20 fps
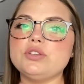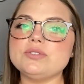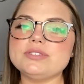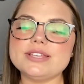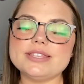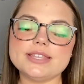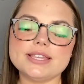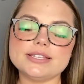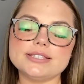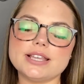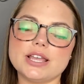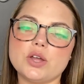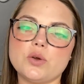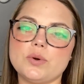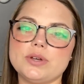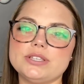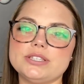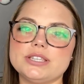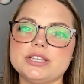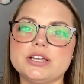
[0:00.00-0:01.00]
using things like
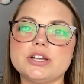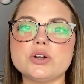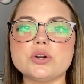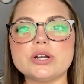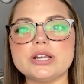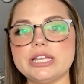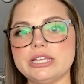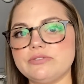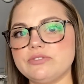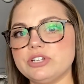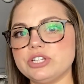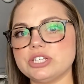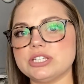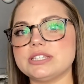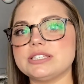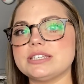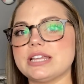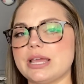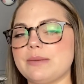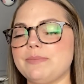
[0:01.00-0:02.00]
Quizlet or even
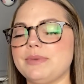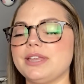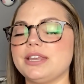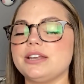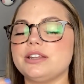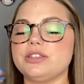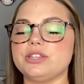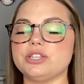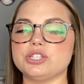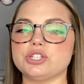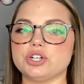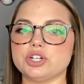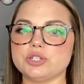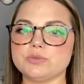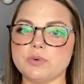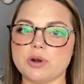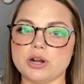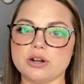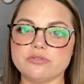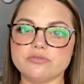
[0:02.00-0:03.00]
just typing into the search
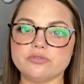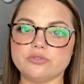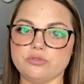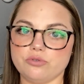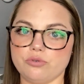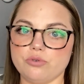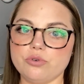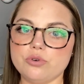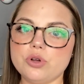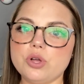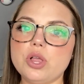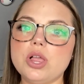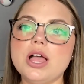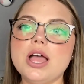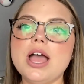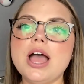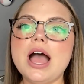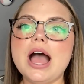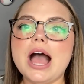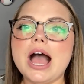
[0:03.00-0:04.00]
bar of Google,
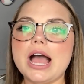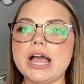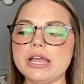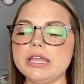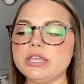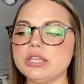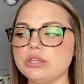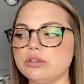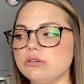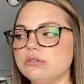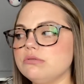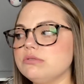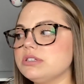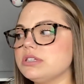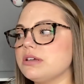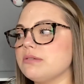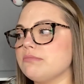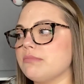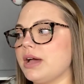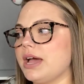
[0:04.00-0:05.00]
I use
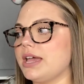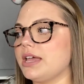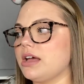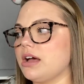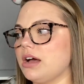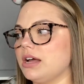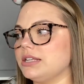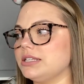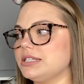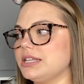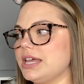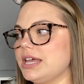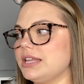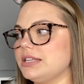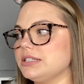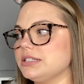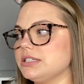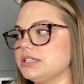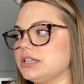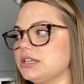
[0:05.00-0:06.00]
my
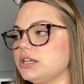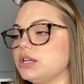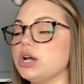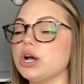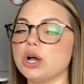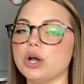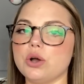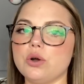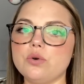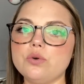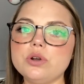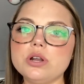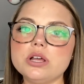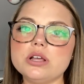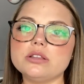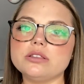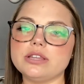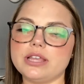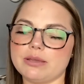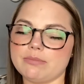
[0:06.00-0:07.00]
content code,
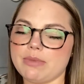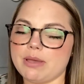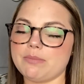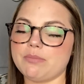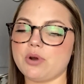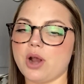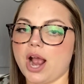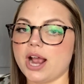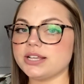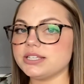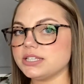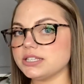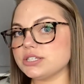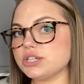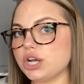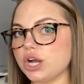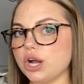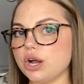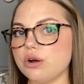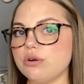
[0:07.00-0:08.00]
like my Praxis
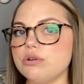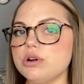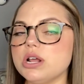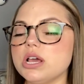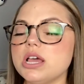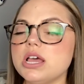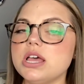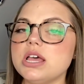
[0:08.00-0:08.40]
code,